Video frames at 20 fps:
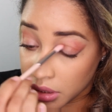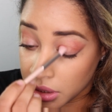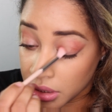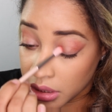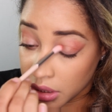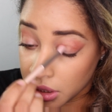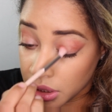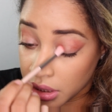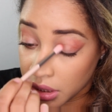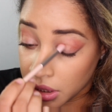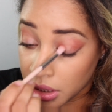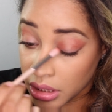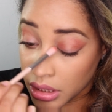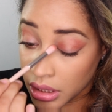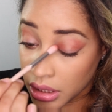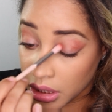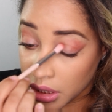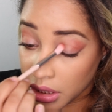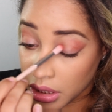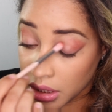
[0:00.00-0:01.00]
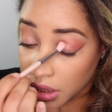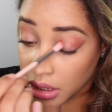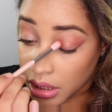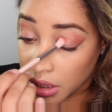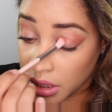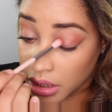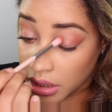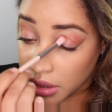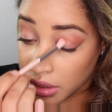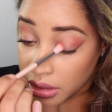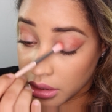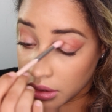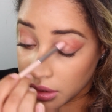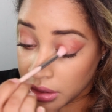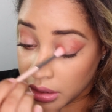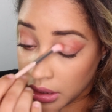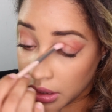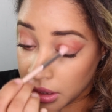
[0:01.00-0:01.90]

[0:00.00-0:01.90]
Nobody speaks.